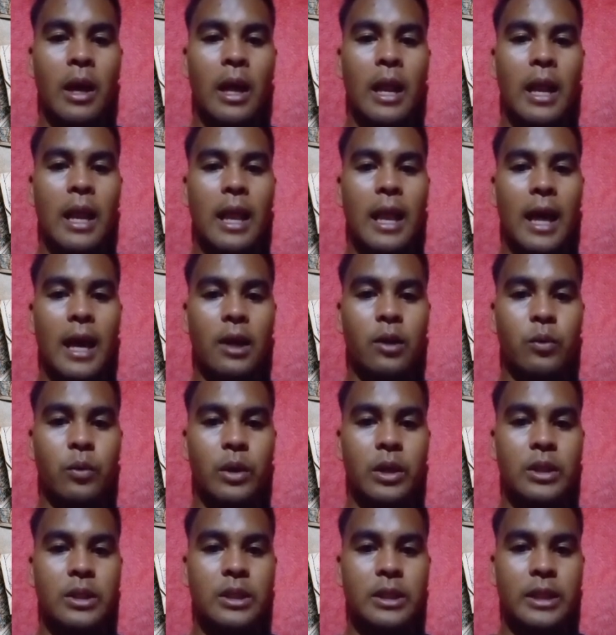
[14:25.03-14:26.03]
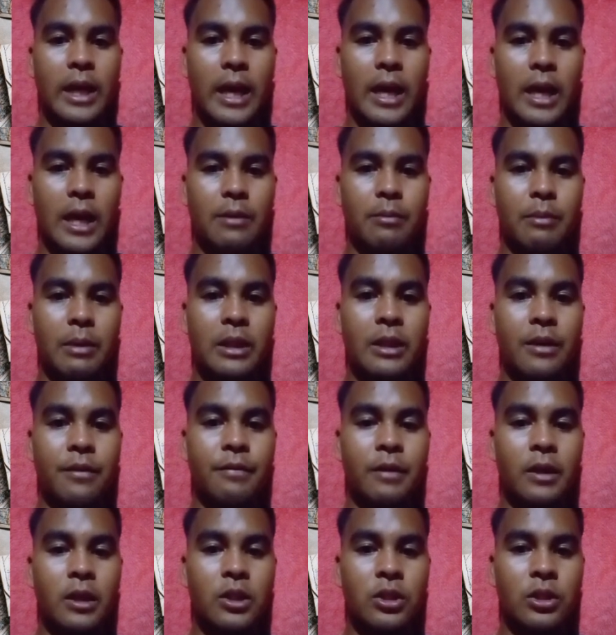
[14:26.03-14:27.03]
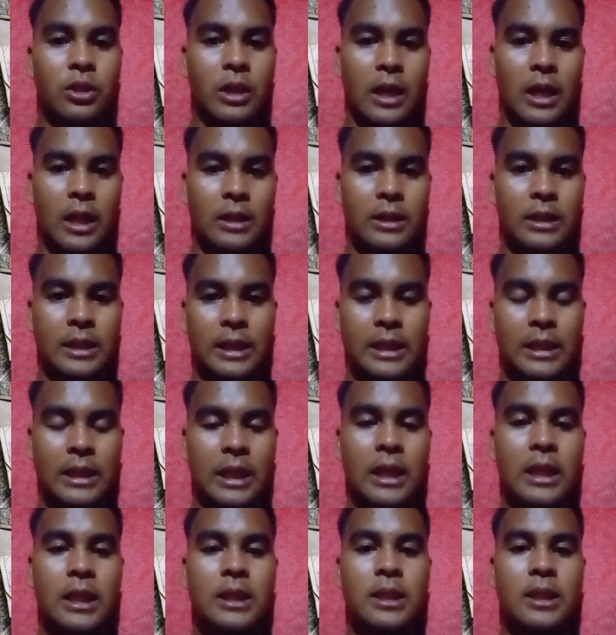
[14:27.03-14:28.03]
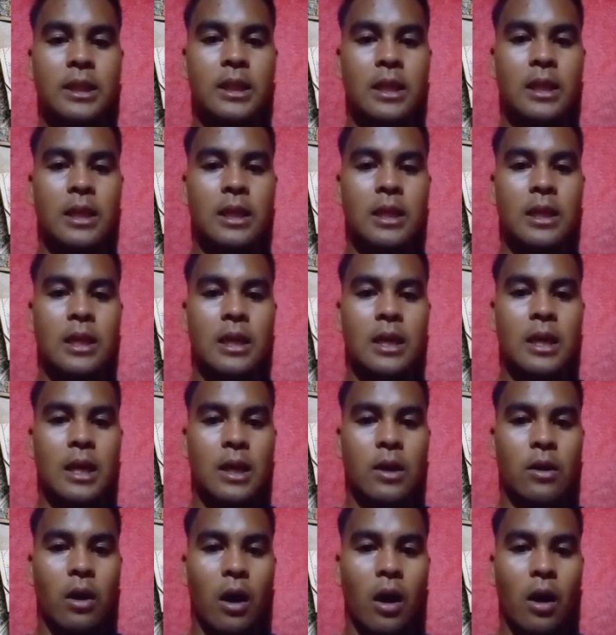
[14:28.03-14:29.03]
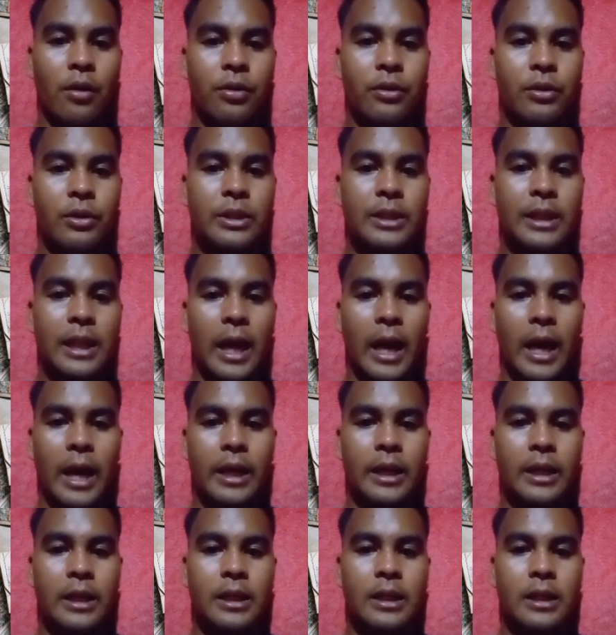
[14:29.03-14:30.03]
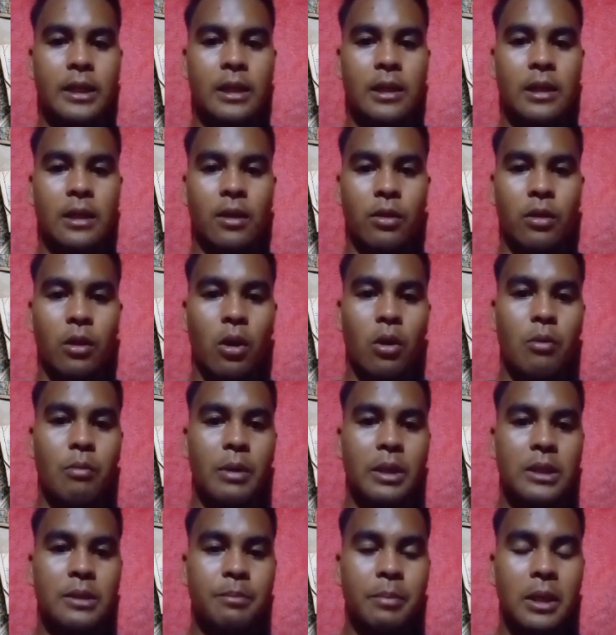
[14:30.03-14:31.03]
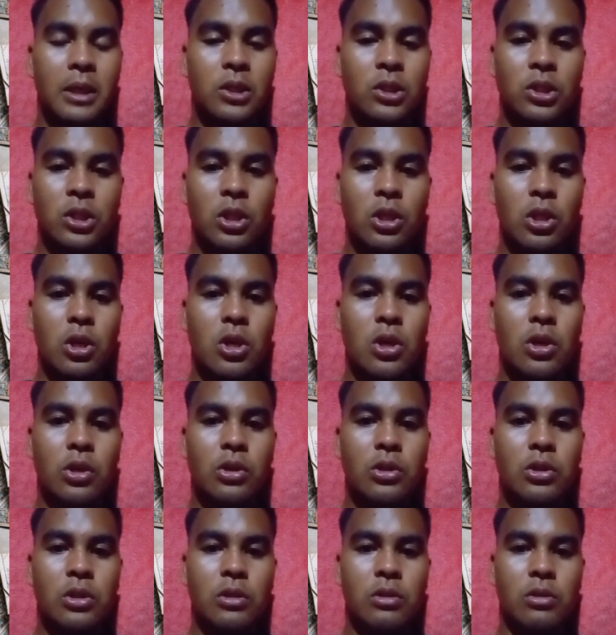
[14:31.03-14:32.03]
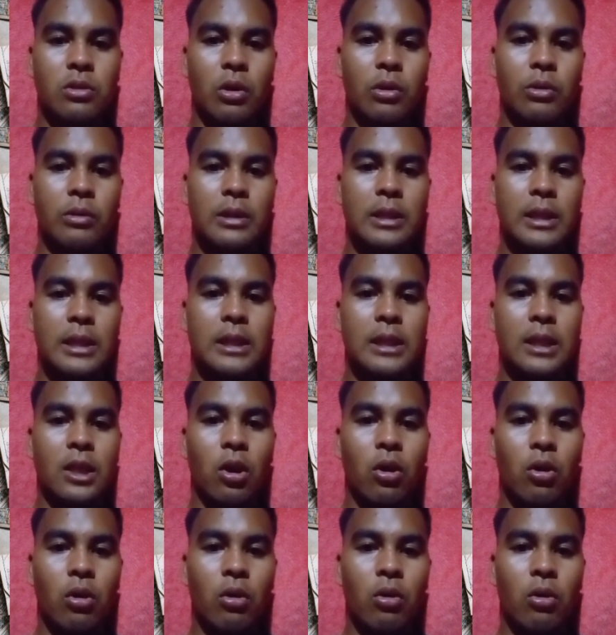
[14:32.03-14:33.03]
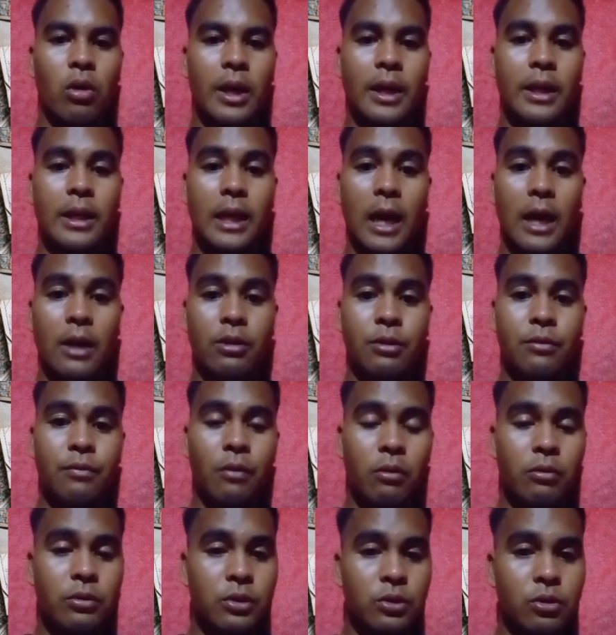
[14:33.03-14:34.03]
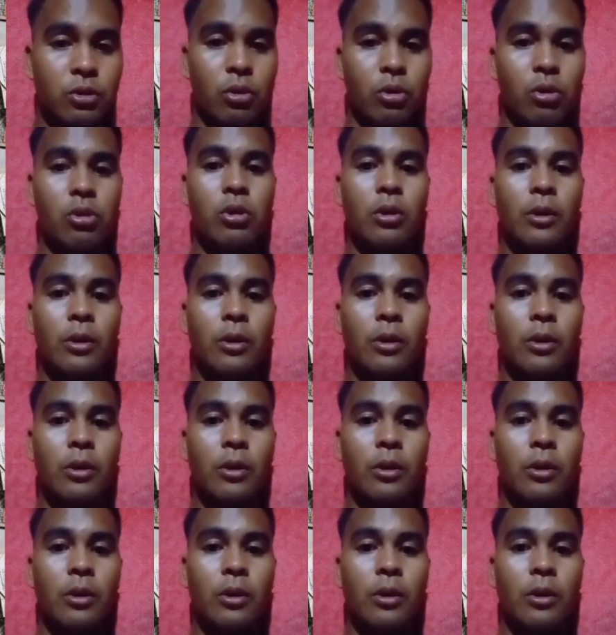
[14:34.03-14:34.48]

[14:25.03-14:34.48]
language, and metafictional techniques. Authors like Thomas Pynchon, Don DeLeo, and other Foster